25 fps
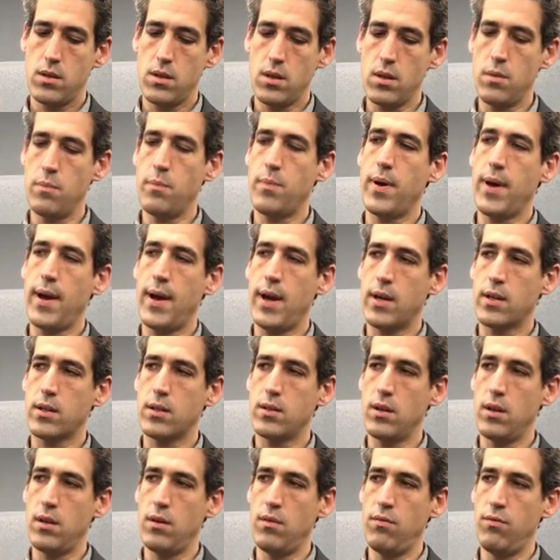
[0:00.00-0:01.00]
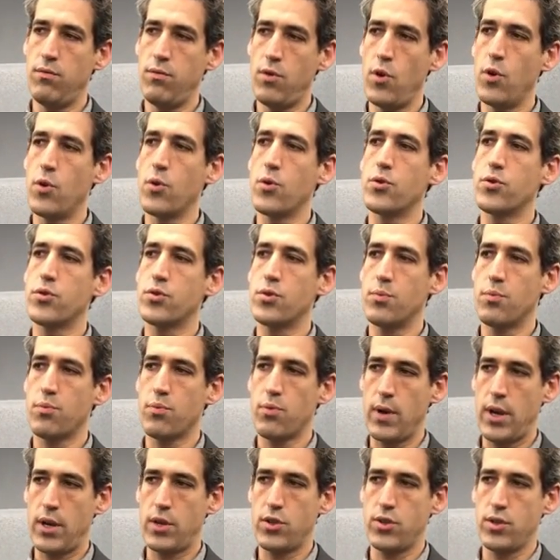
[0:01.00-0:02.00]
impact of voter
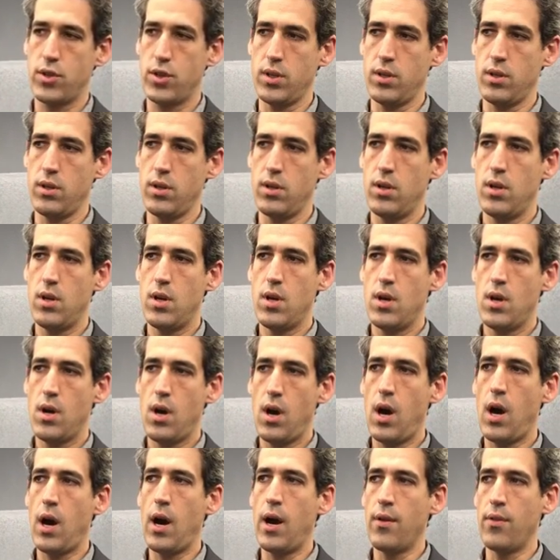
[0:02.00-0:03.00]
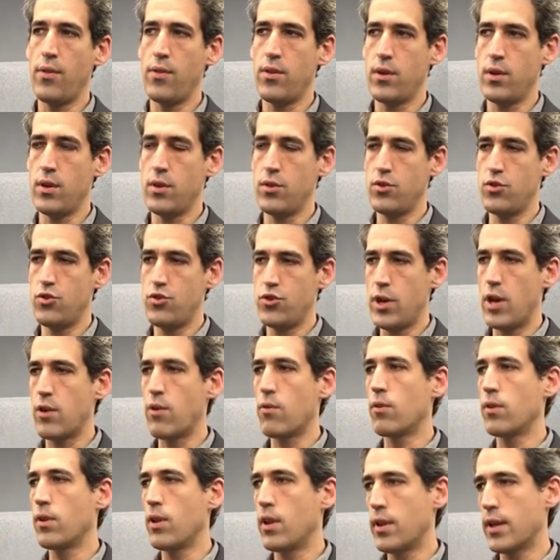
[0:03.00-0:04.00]
suppression on the
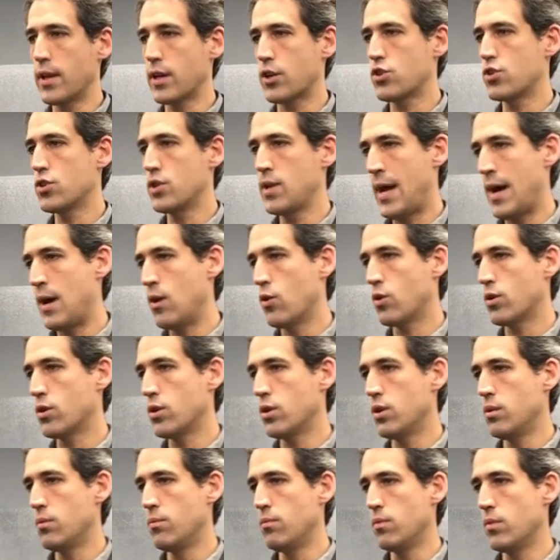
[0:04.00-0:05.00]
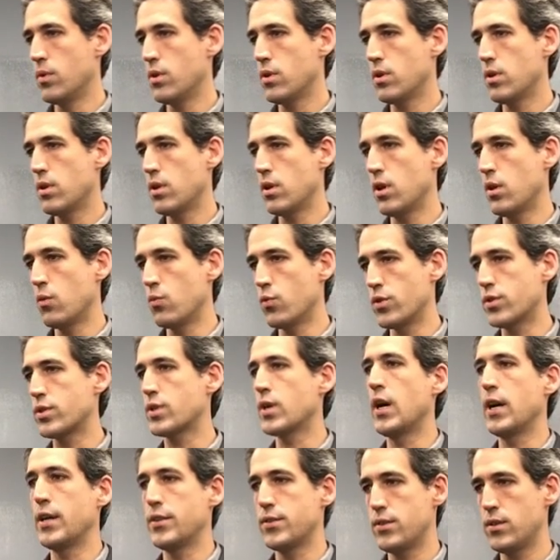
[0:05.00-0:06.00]
general election outcome in
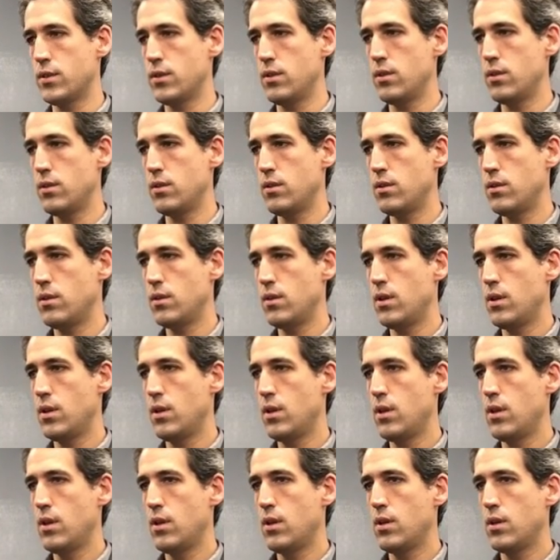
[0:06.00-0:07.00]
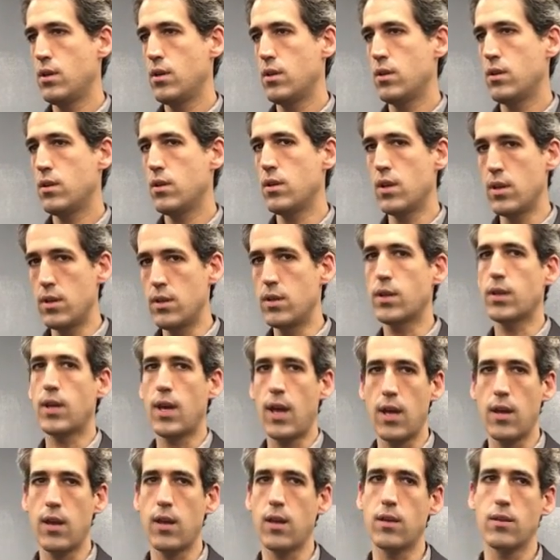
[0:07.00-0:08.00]
Wisconsin,
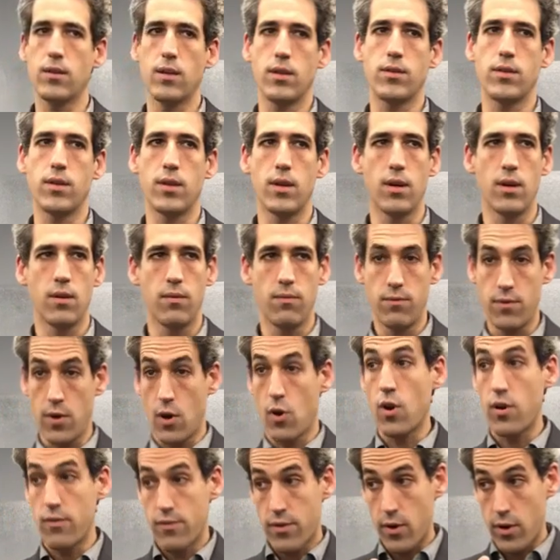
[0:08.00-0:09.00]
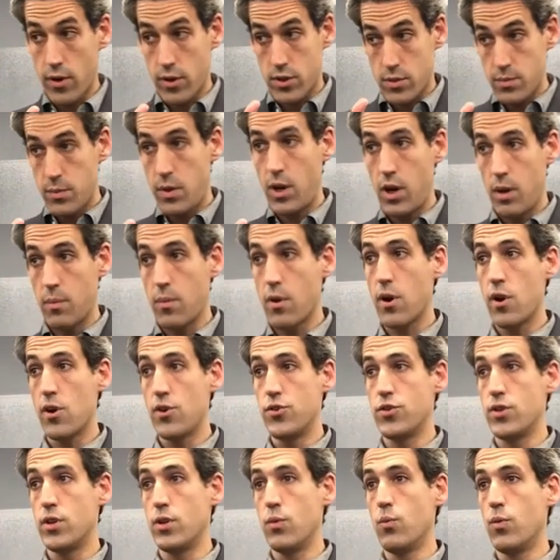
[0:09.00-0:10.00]
indicating that the very, very small
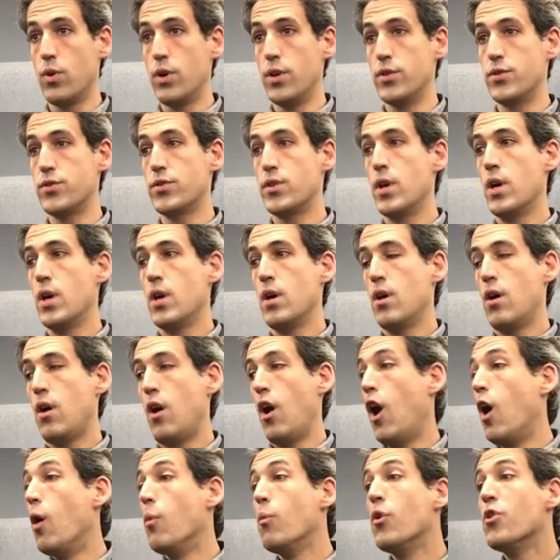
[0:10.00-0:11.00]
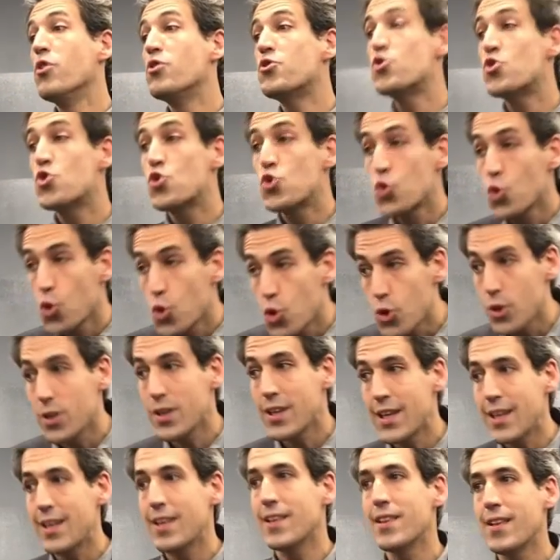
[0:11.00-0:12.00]
margin was almost
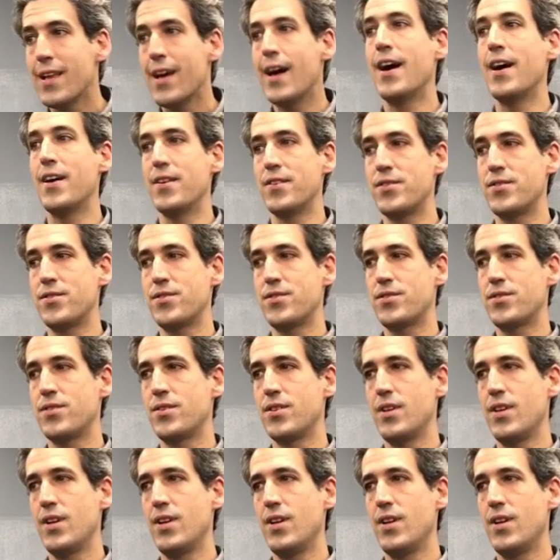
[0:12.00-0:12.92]
surely less